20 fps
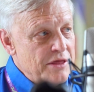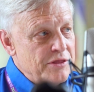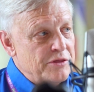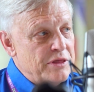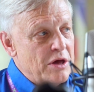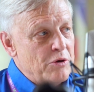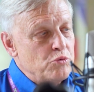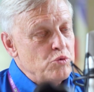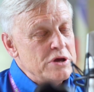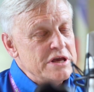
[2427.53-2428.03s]

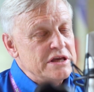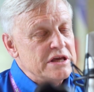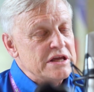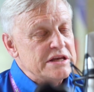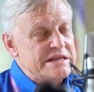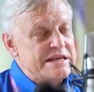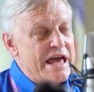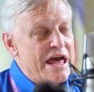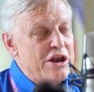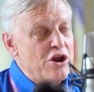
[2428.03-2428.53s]
that we
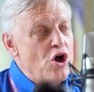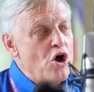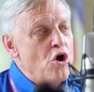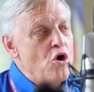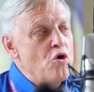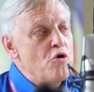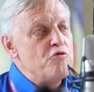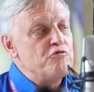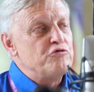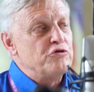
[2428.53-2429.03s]
can get
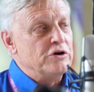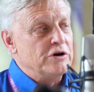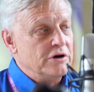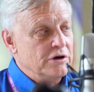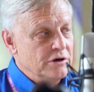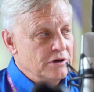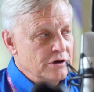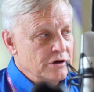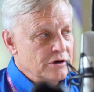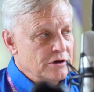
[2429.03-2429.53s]

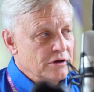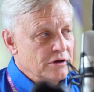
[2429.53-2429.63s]
over